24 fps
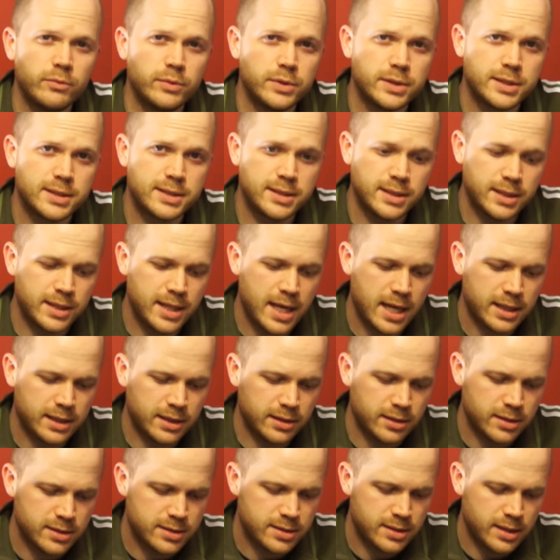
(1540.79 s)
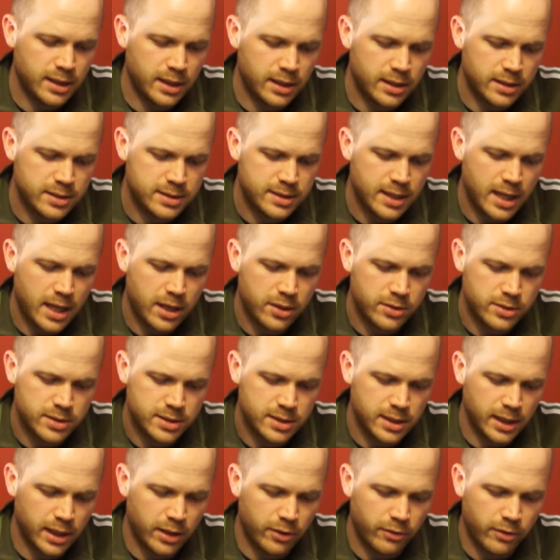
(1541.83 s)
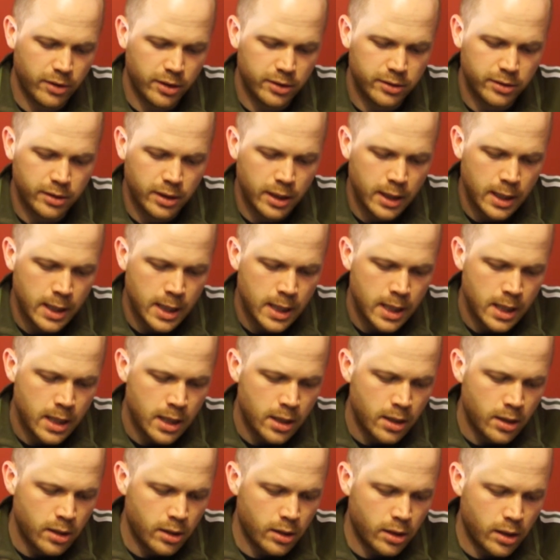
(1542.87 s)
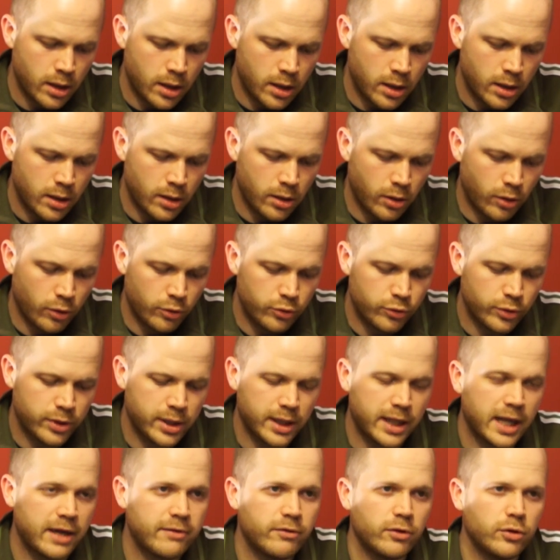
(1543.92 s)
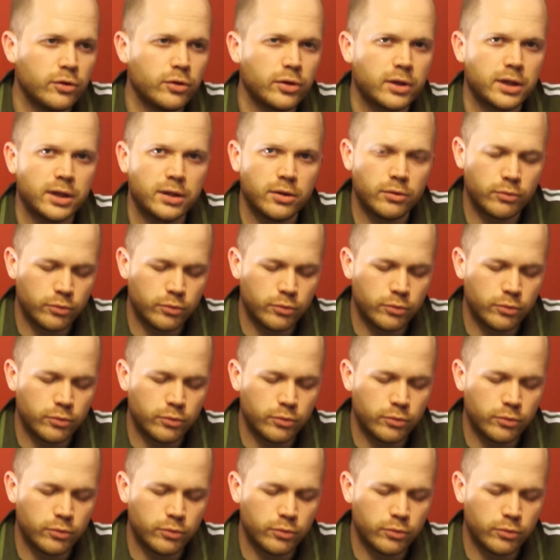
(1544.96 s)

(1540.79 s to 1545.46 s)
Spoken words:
We'll see that in the status later on. Or you can have a look in the